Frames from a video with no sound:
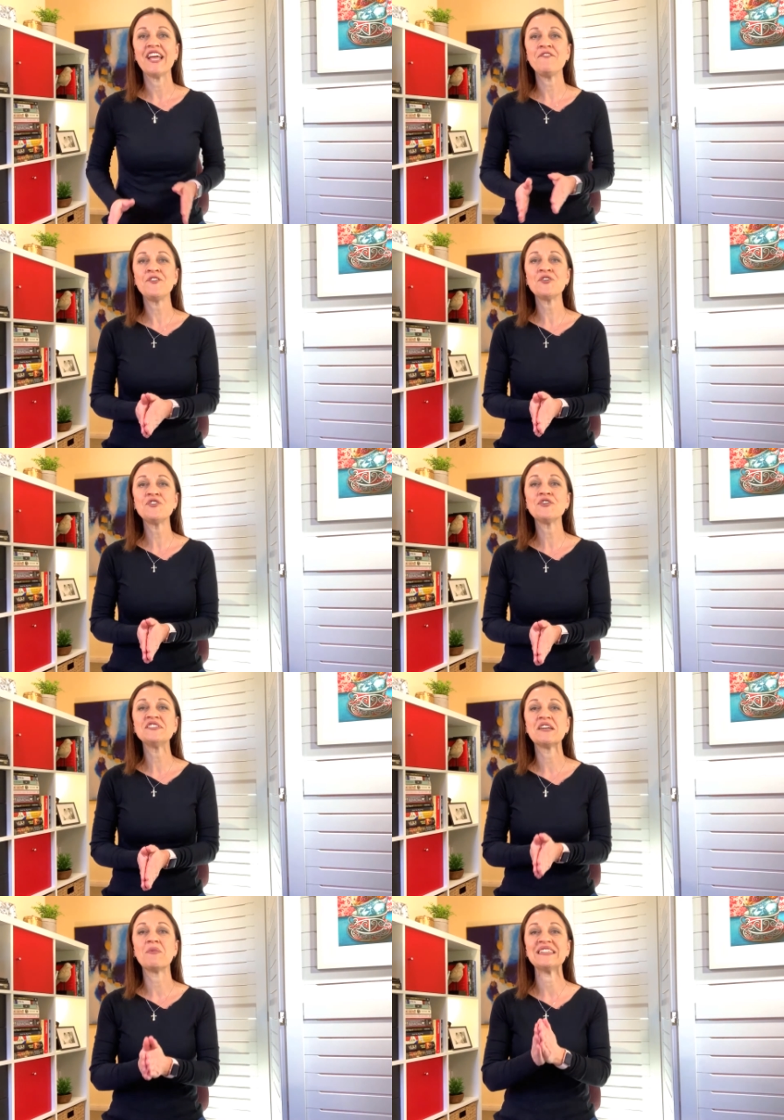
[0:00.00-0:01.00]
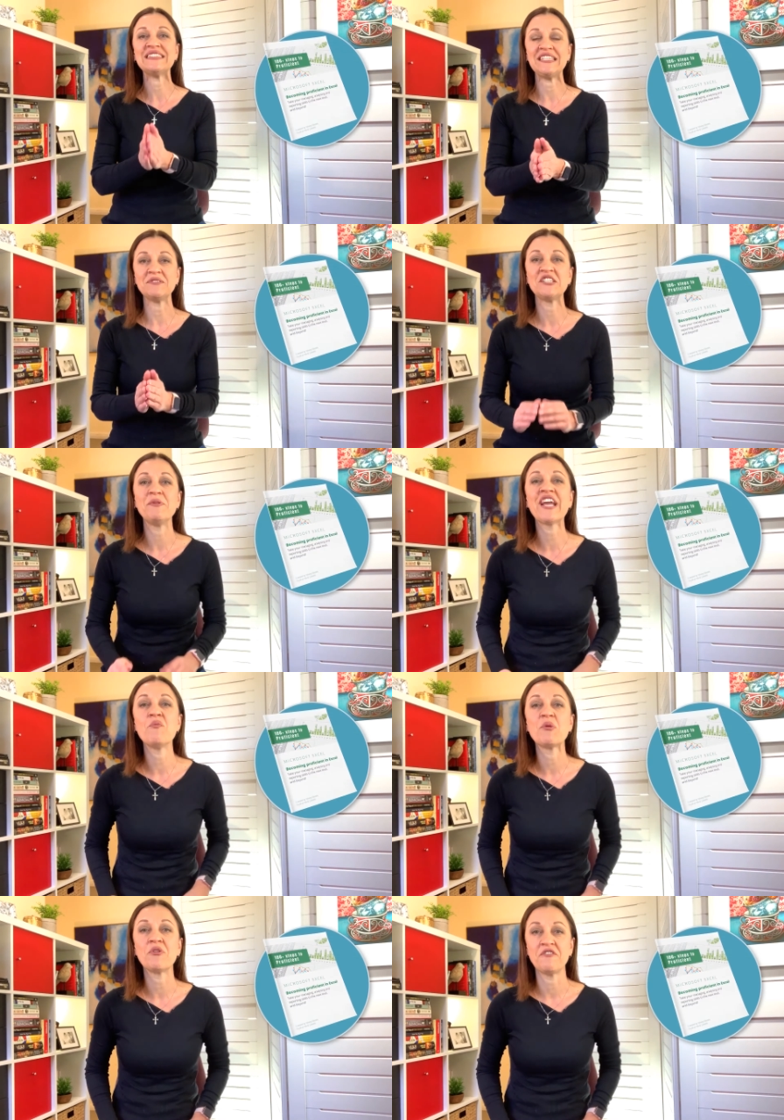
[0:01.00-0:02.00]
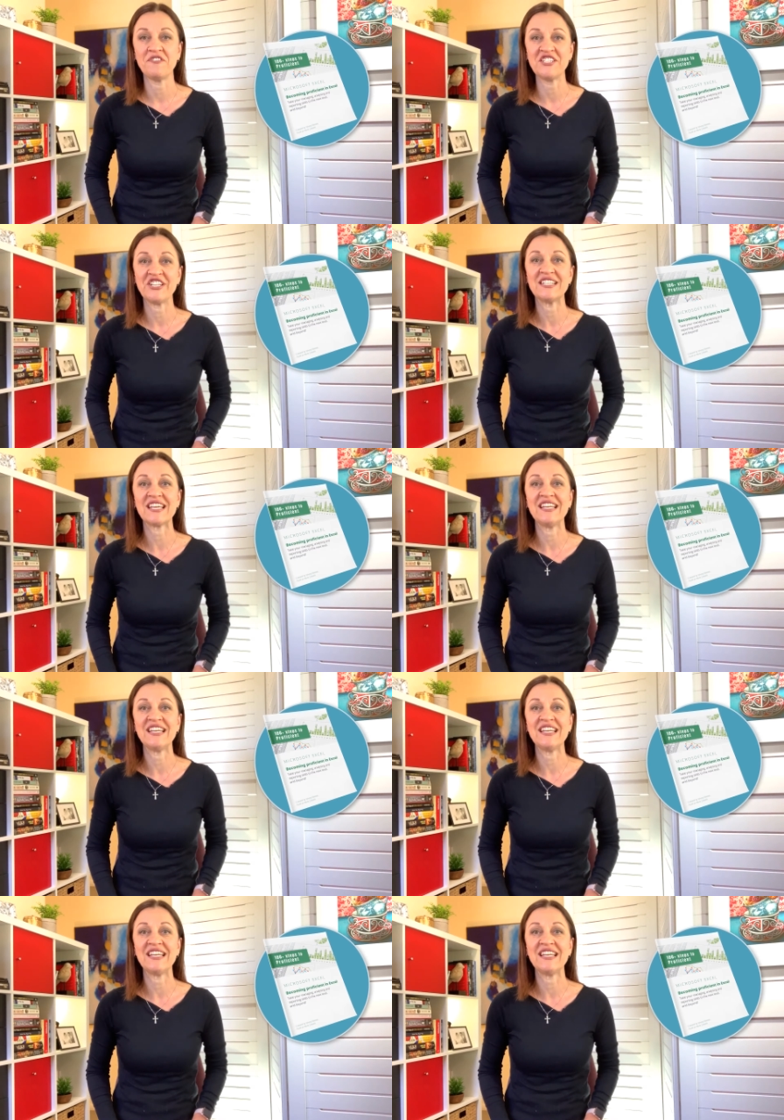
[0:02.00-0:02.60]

If you're using my Steps to Becoming Proficient